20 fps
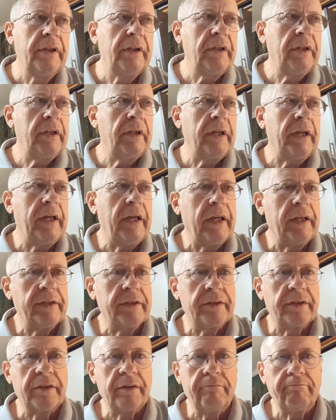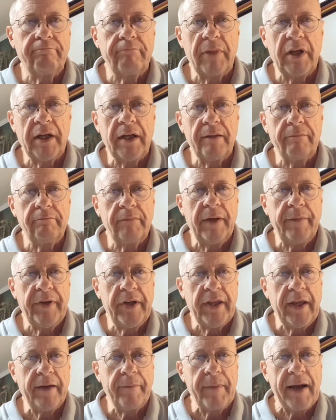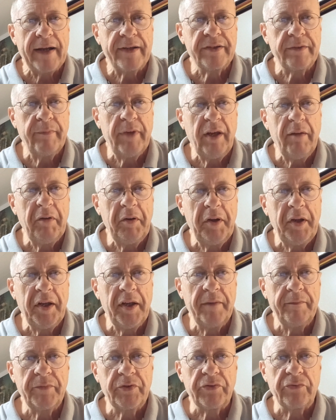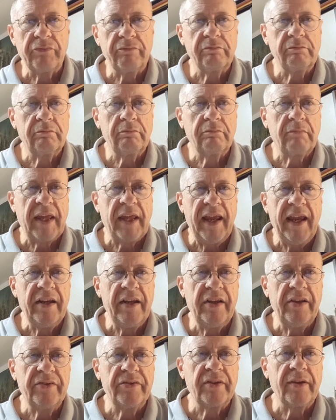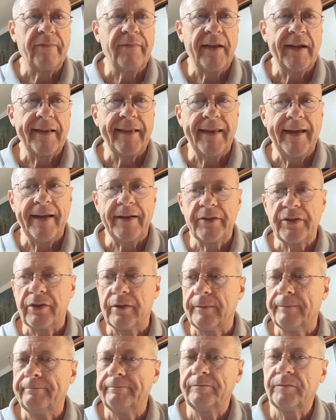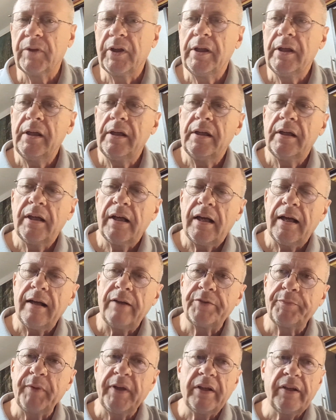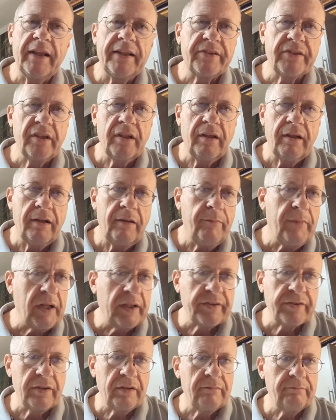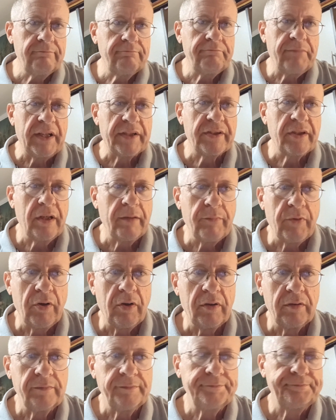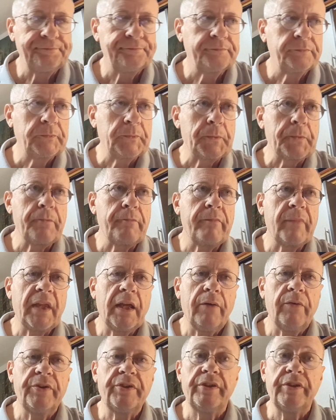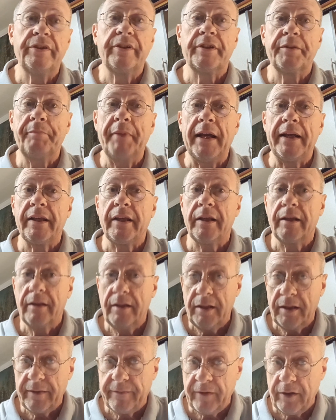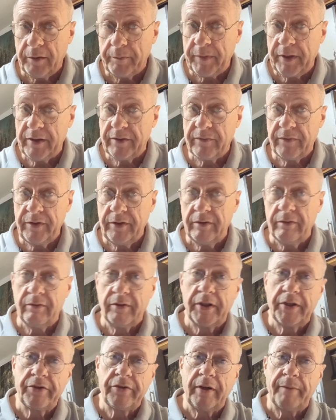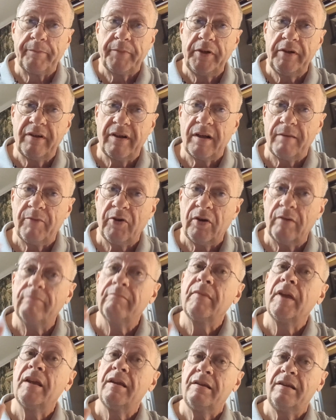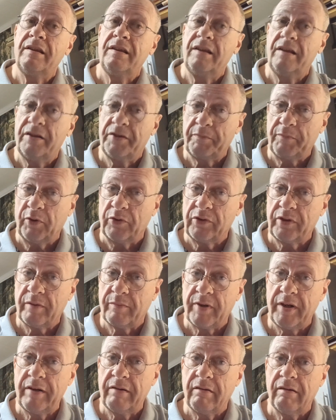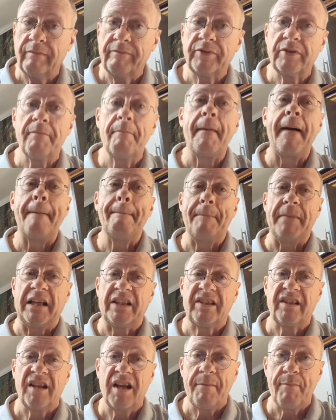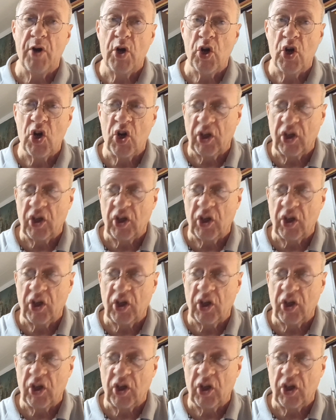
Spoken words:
and some maybe take back some M&Ms and candy and stuff like that. So I'll spend less than $100 on pasalamong, which is expected in the Philippines. When you go on a trip and you come home, you're supposed to bring home some pasalamong.